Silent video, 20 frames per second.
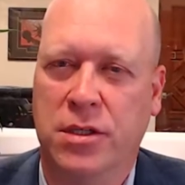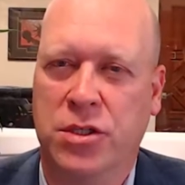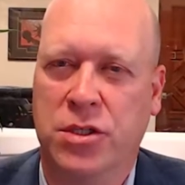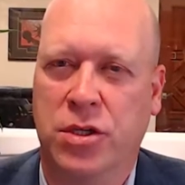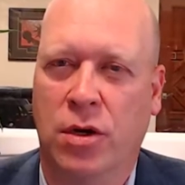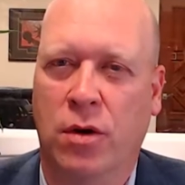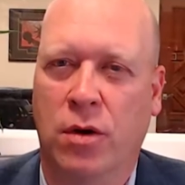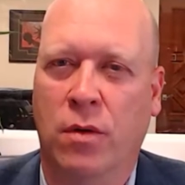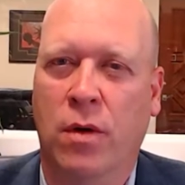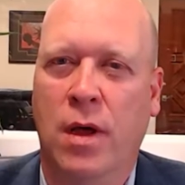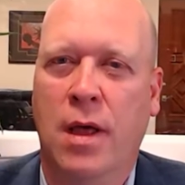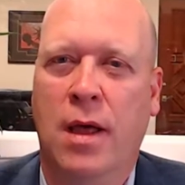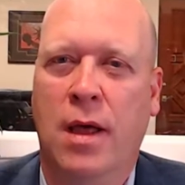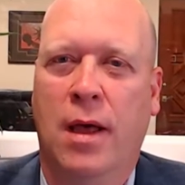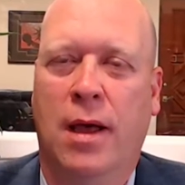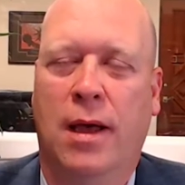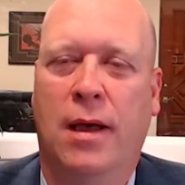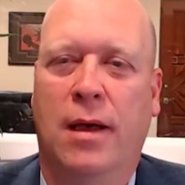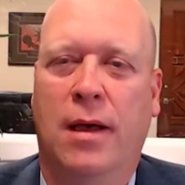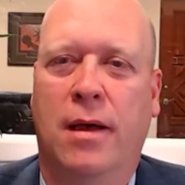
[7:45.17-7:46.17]
So
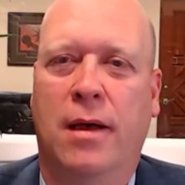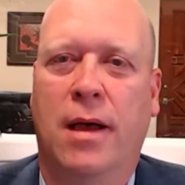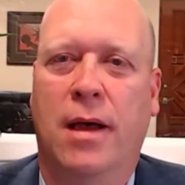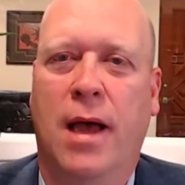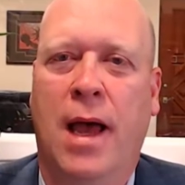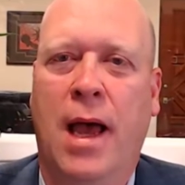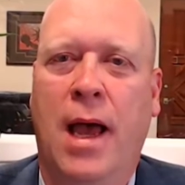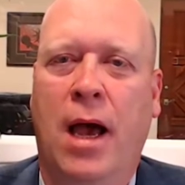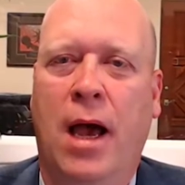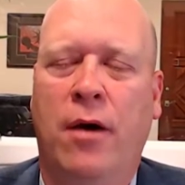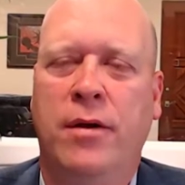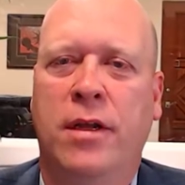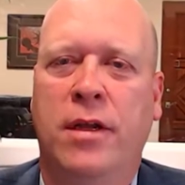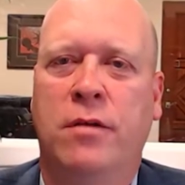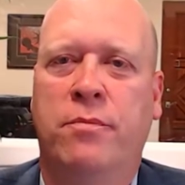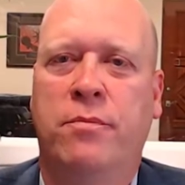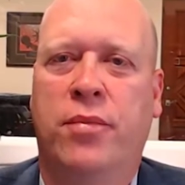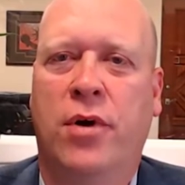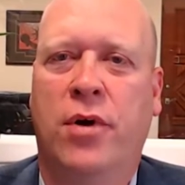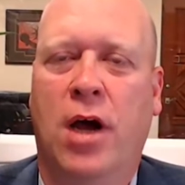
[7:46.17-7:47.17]
how
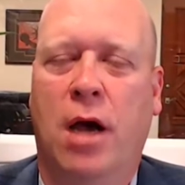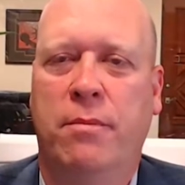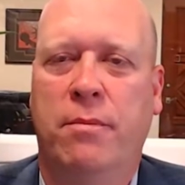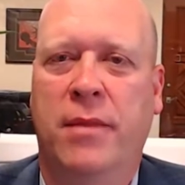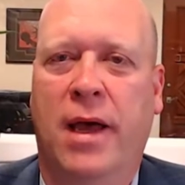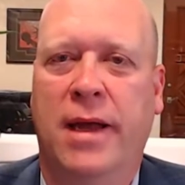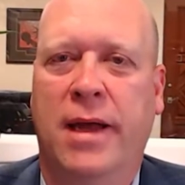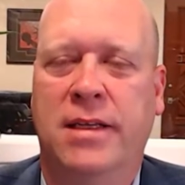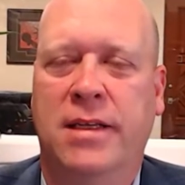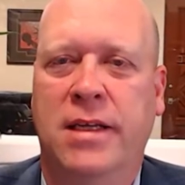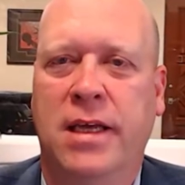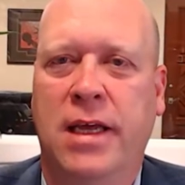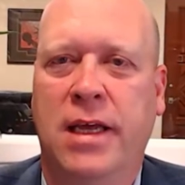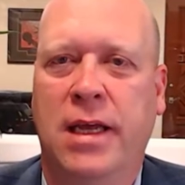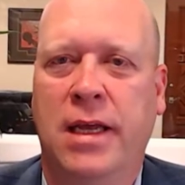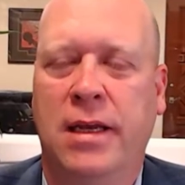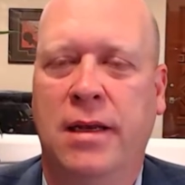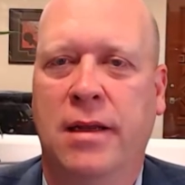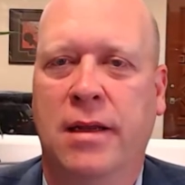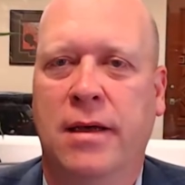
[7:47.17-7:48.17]
did Prop
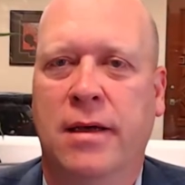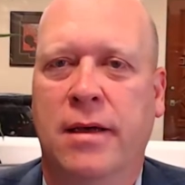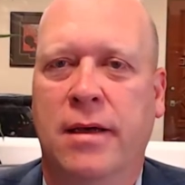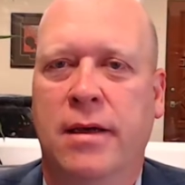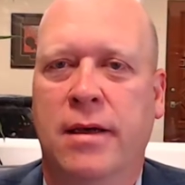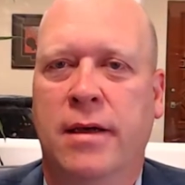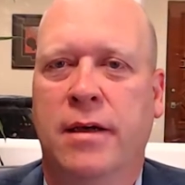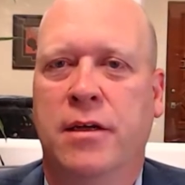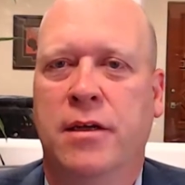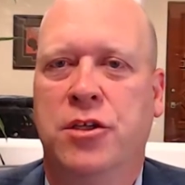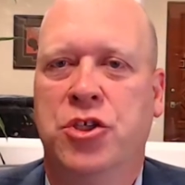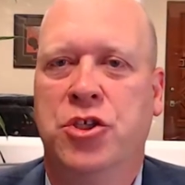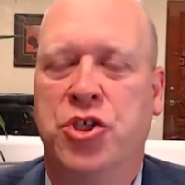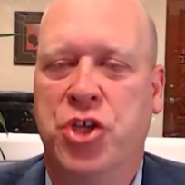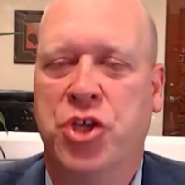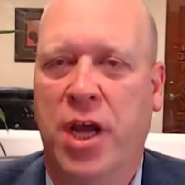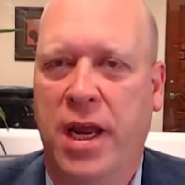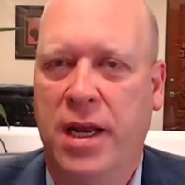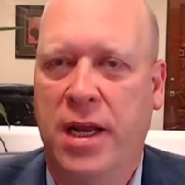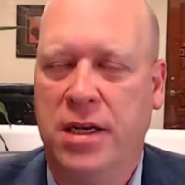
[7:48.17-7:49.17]
19
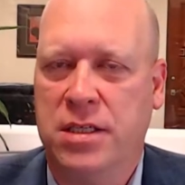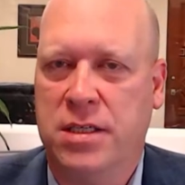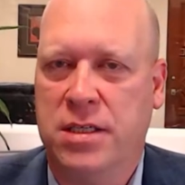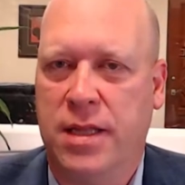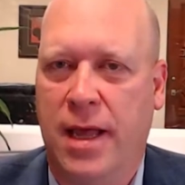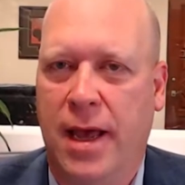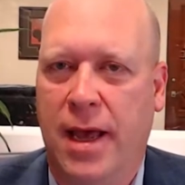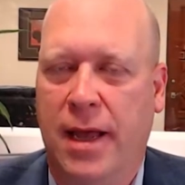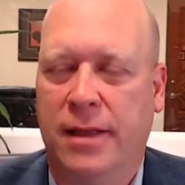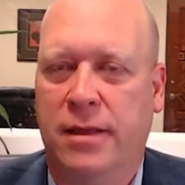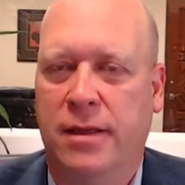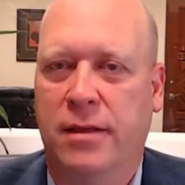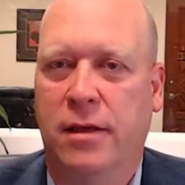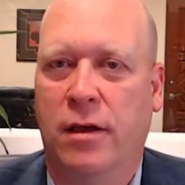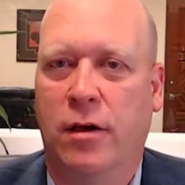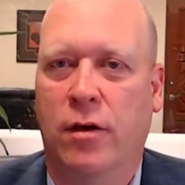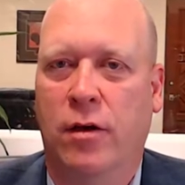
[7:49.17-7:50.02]
change that?